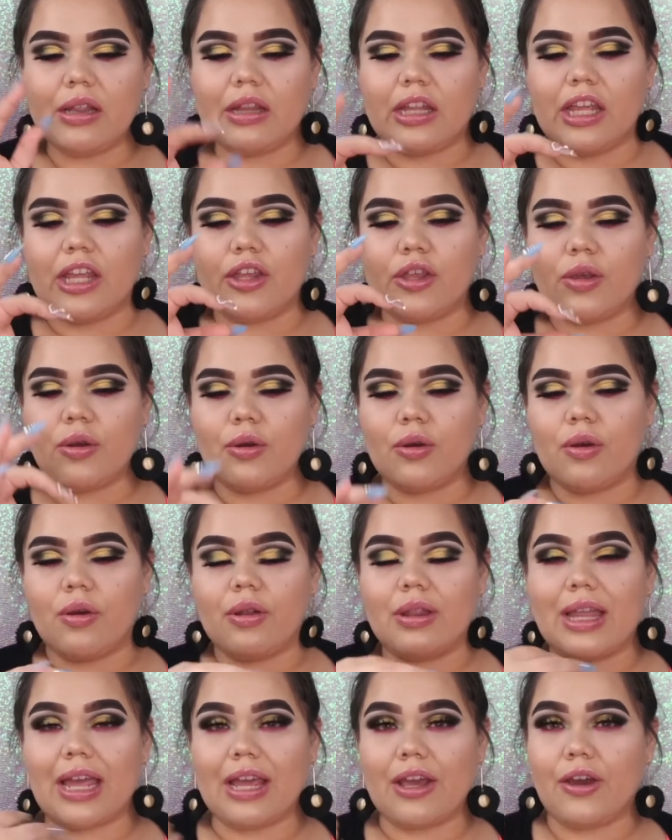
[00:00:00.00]
thing
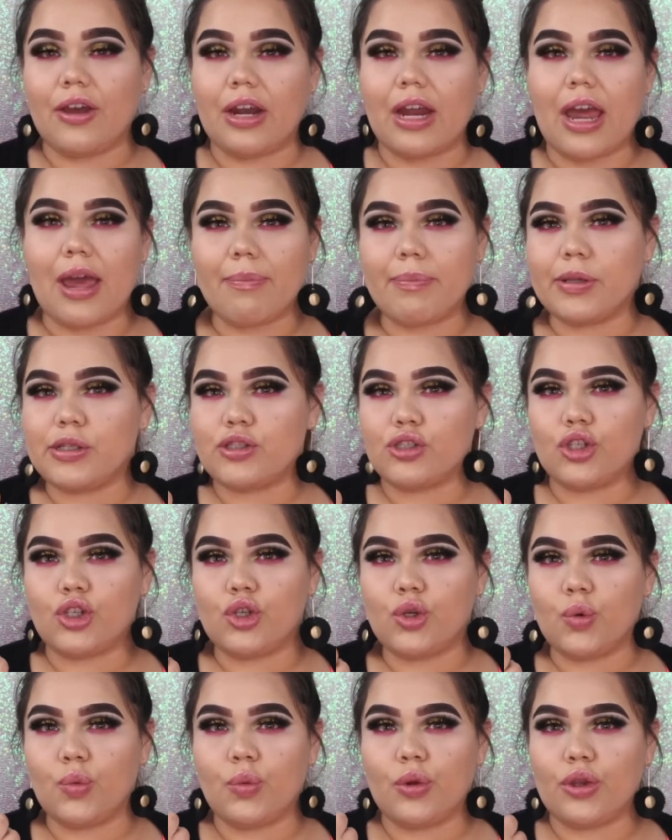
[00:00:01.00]
that could happen to
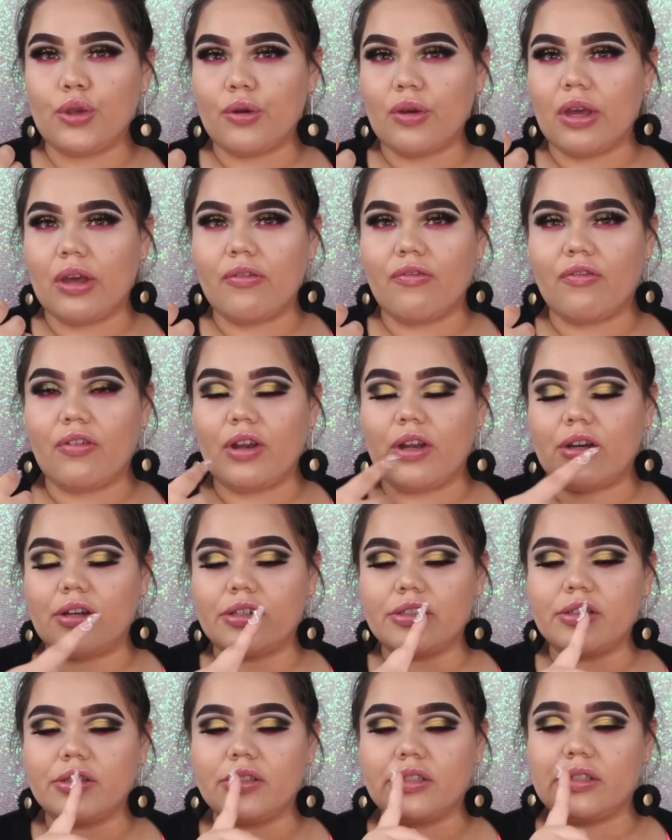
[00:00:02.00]
you when you get
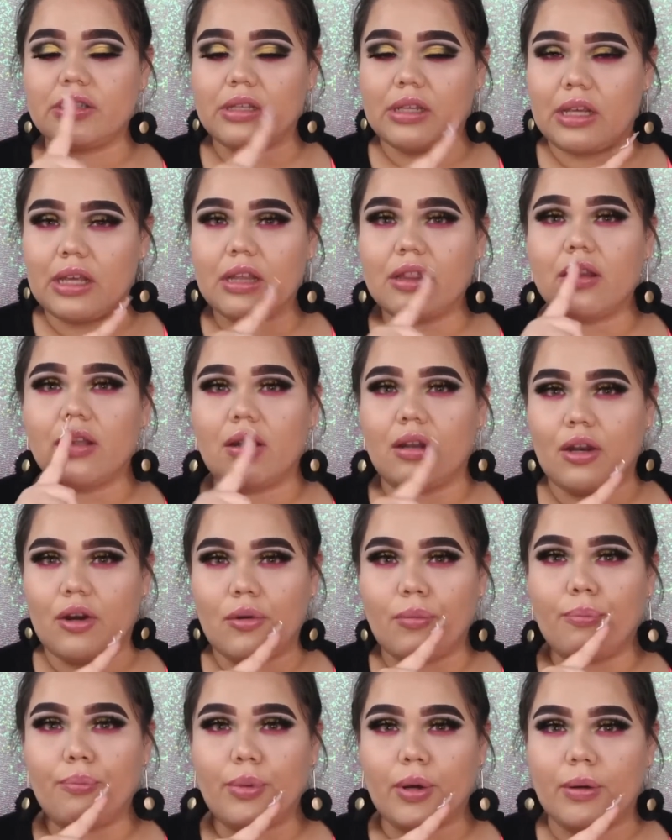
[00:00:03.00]
fillers, seeing the
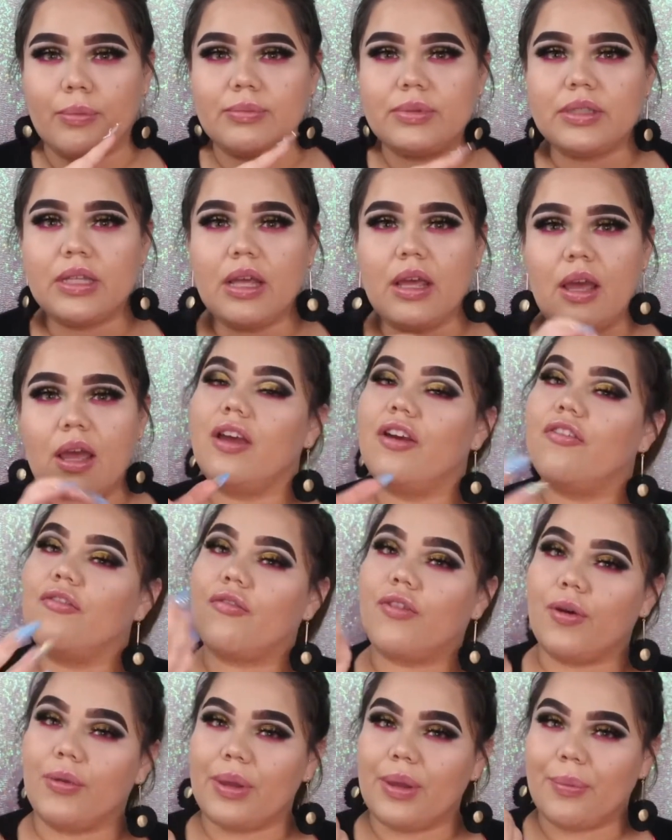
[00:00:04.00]
little bumps
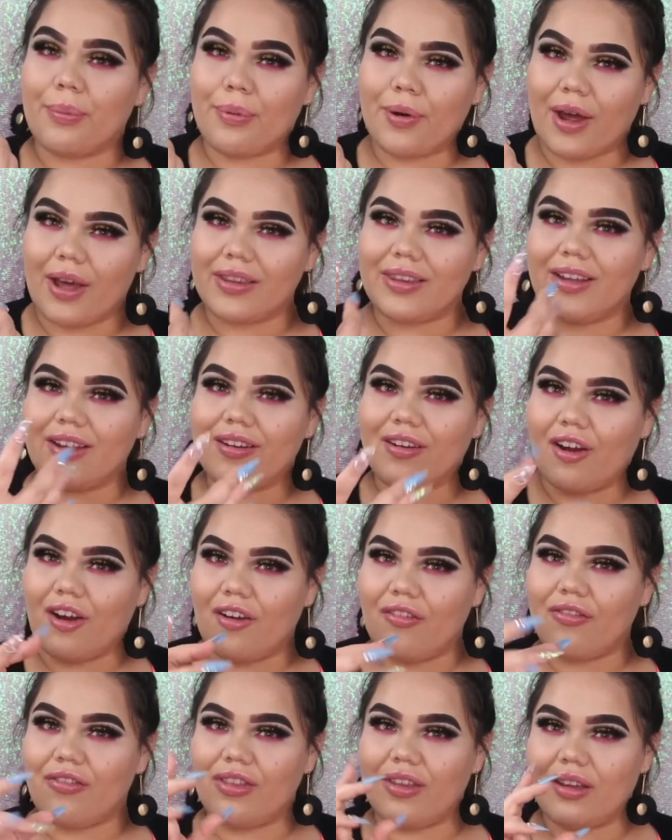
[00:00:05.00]
from the product
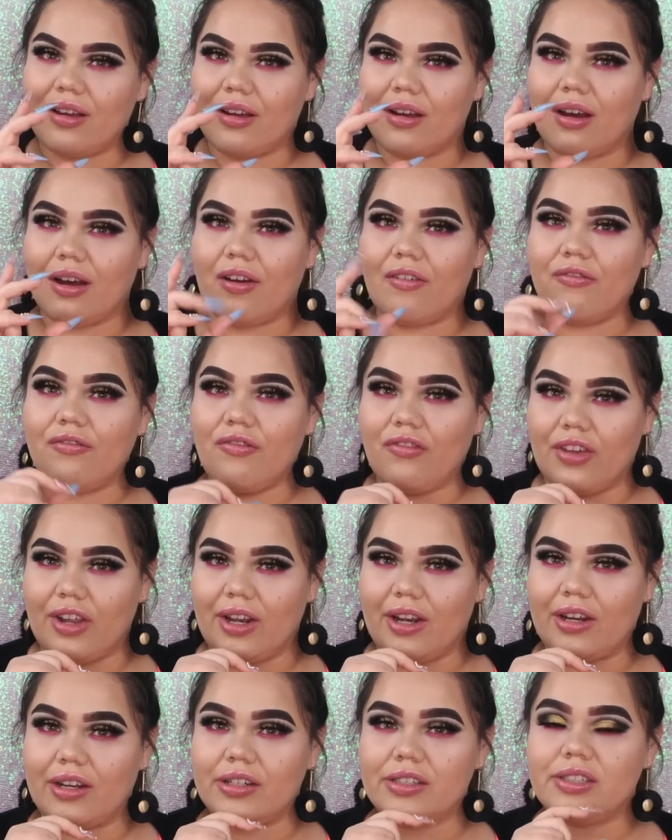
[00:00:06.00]
of the
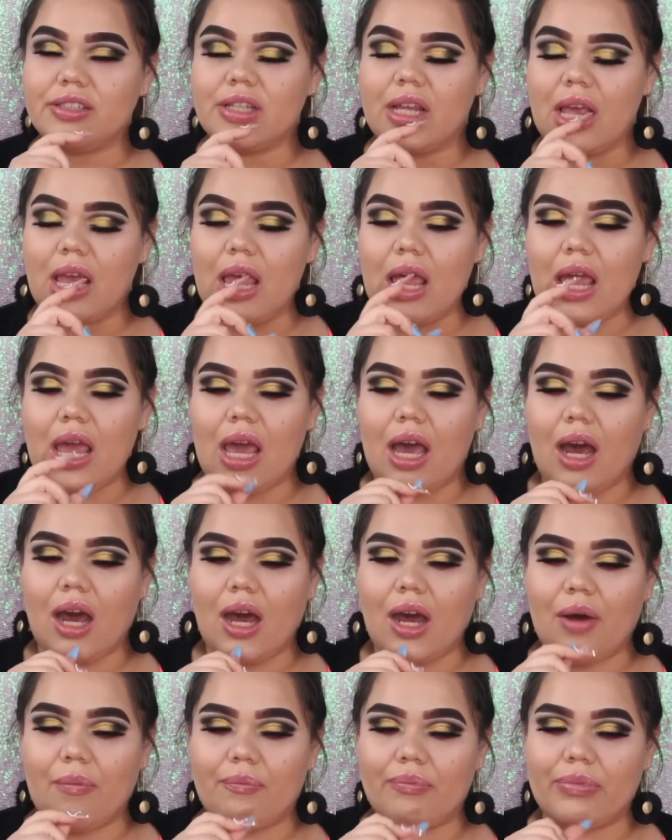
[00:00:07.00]
fillers,
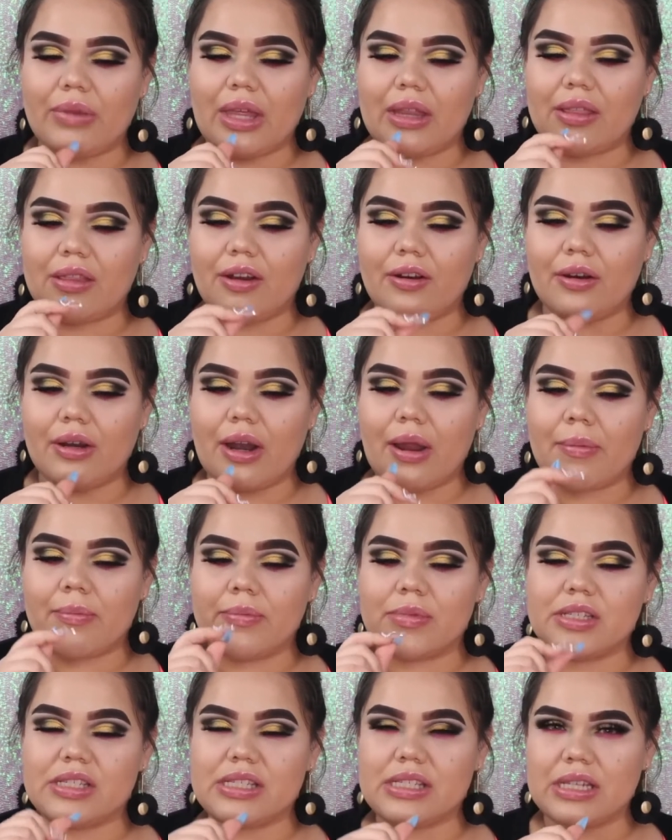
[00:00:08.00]
that they're not
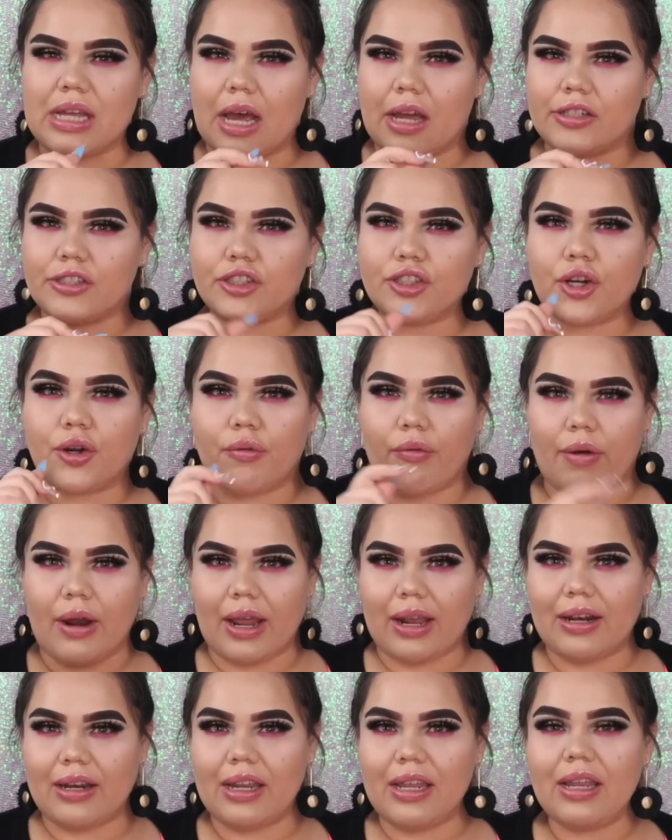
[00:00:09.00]
massaged
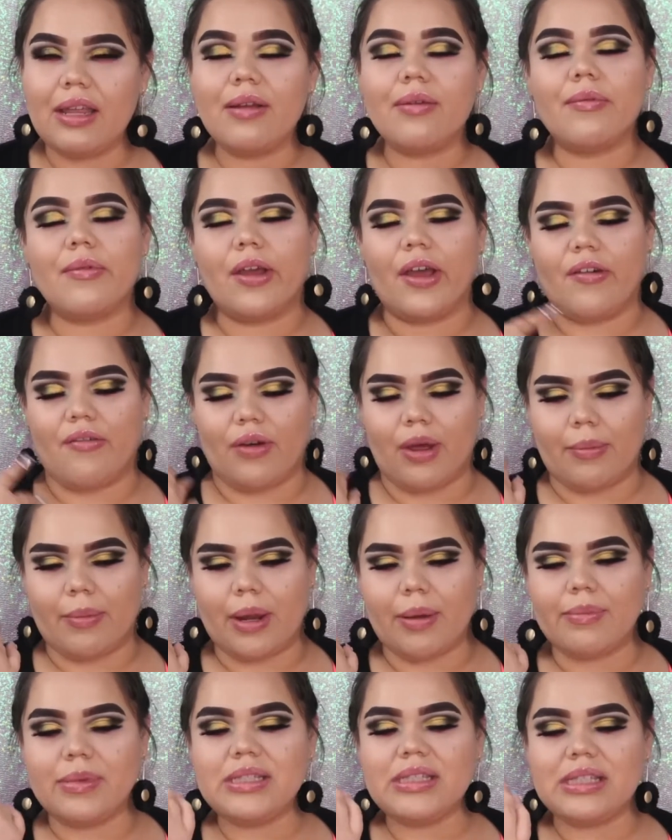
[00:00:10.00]
correctly, if I'm
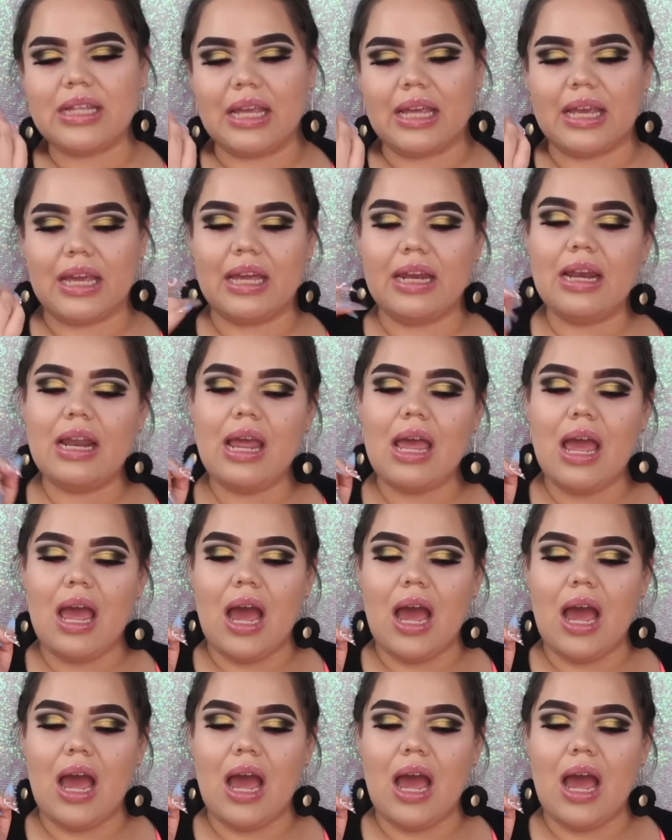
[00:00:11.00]
not mistaken.